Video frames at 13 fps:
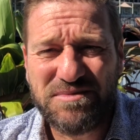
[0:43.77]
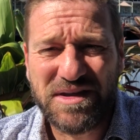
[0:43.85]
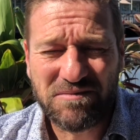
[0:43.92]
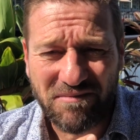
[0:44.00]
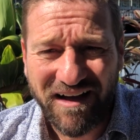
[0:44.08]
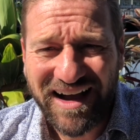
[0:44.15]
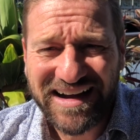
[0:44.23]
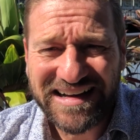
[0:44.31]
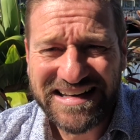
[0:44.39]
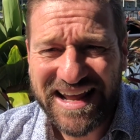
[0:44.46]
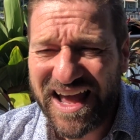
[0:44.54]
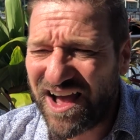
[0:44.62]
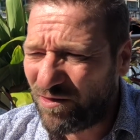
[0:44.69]
being marketed
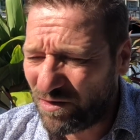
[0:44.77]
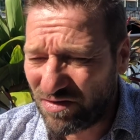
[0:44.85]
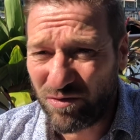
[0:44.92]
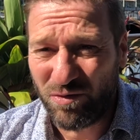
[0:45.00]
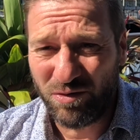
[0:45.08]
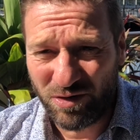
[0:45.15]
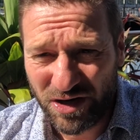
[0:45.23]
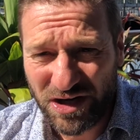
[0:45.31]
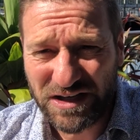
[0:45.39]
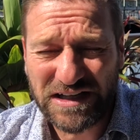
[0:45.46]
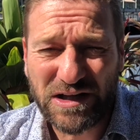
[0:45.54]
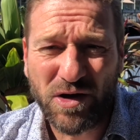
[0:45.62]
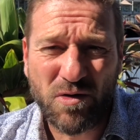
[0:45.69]
now with
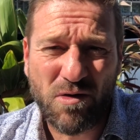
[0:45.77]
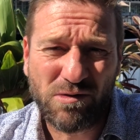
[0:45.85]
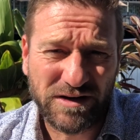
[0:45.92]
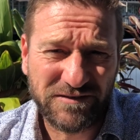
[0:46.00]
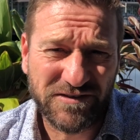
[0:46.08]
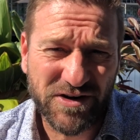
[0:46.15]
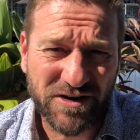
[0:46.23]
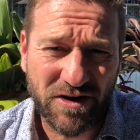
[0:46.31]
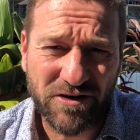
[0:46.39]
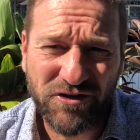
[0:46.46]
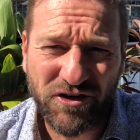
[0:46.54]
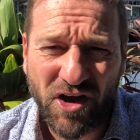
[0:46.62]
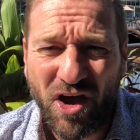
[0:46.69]
really low quality
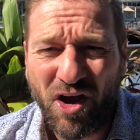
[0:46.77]
photos.